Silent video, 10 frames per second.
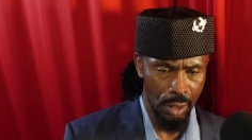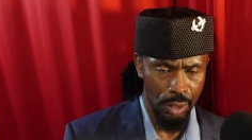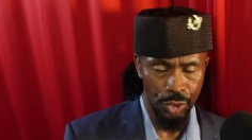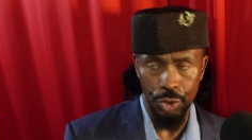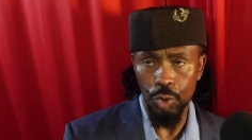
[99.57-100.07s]

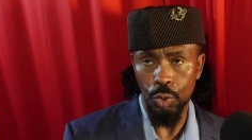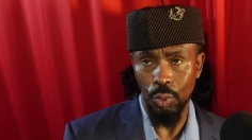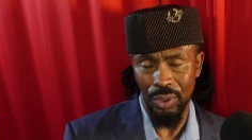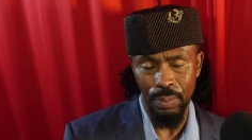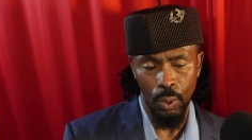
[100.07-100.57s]
you
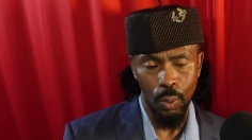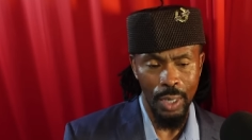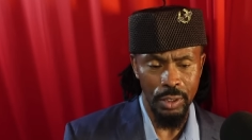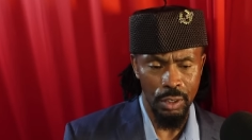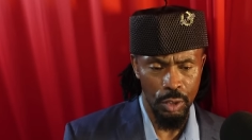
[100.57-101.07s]
wouldn't be
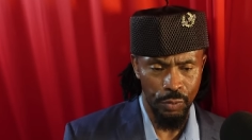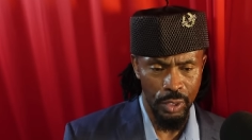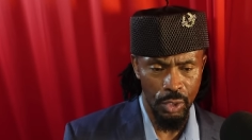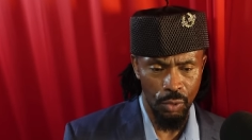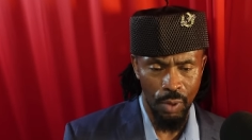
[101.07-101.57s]
watching this
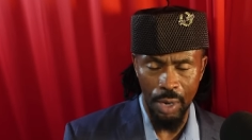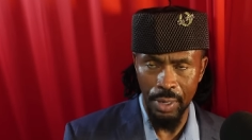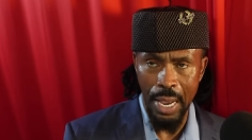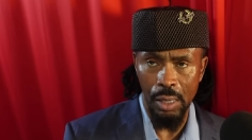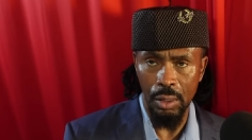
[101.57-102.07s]
video right
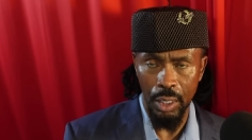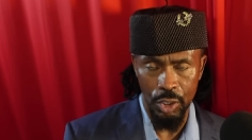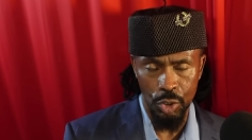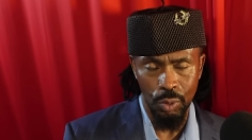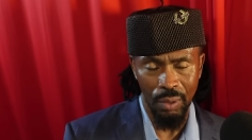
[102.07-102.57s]
now and
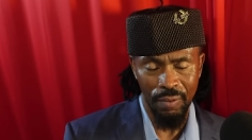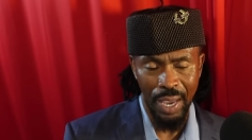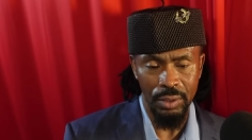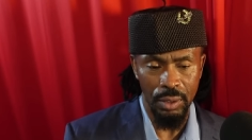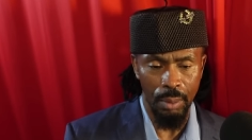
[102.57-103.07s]
you would have
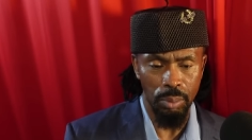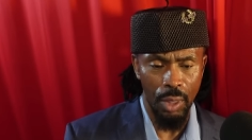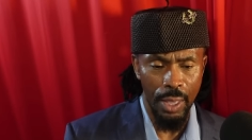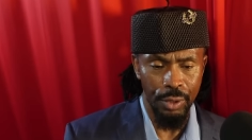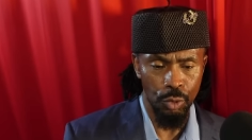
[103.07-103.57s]
actually
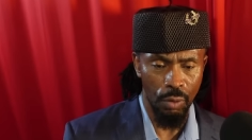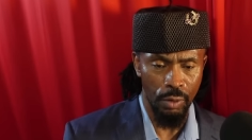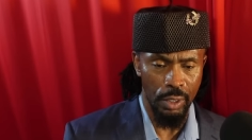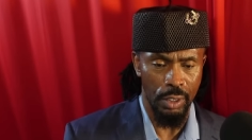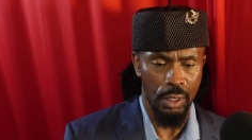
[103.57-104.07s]
applied it
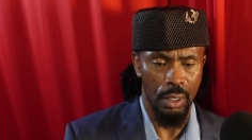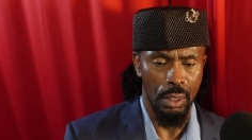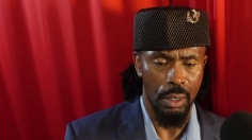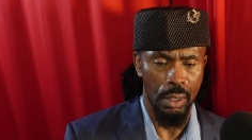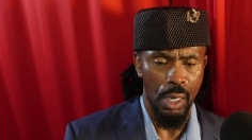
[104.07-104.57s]
already.
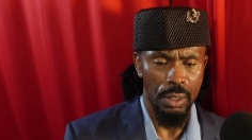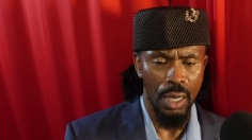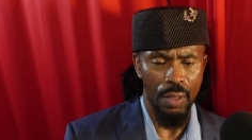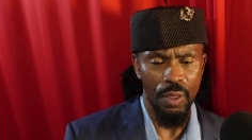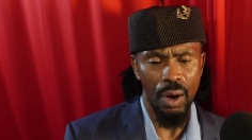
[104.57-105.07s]
Now,
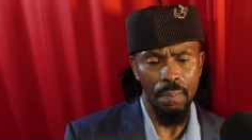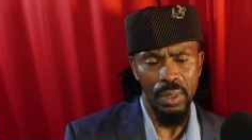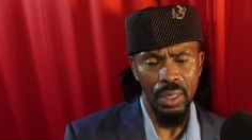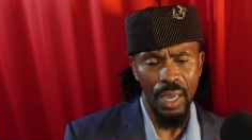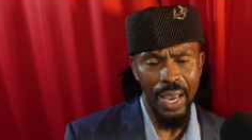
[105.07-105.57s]
there are
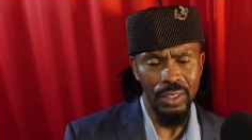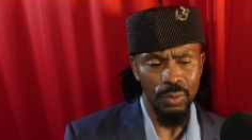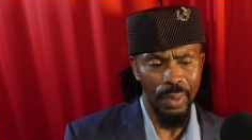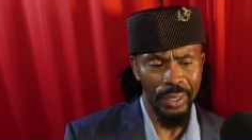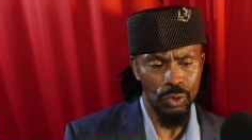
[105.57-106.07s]
many
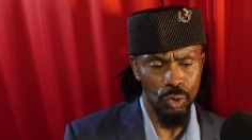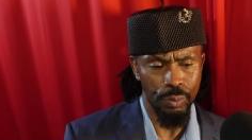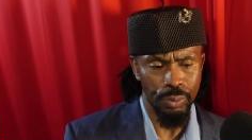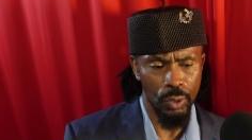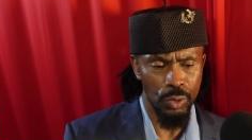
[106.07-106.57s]
aspects to the
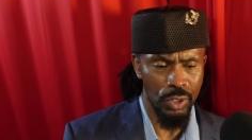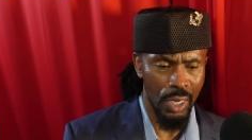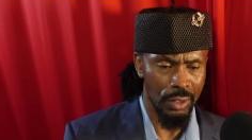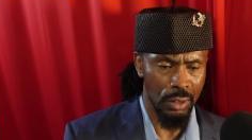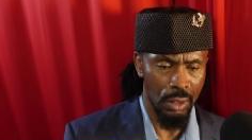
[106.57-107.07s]

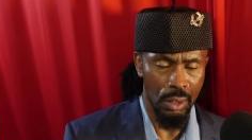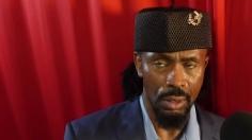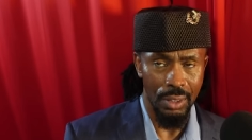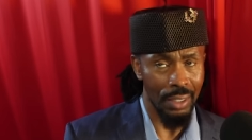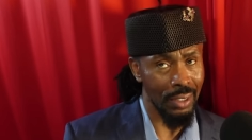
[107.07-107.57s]
process
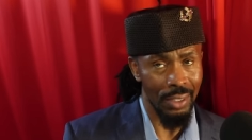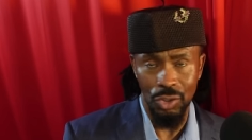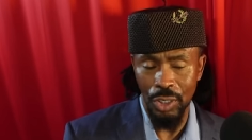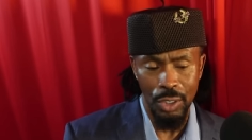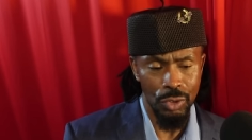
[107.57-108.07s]
that they
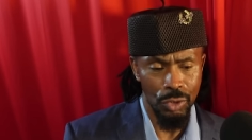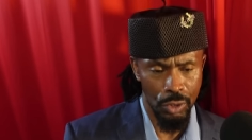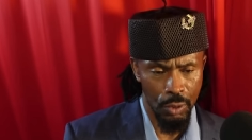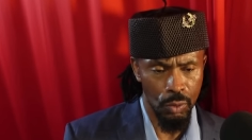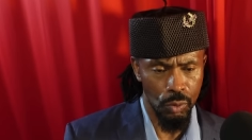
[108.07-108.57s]
just
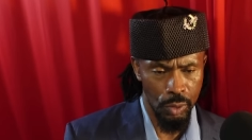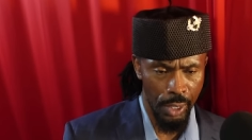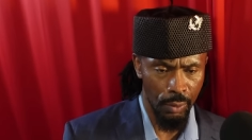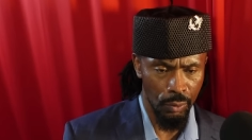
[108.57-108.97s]
don't know.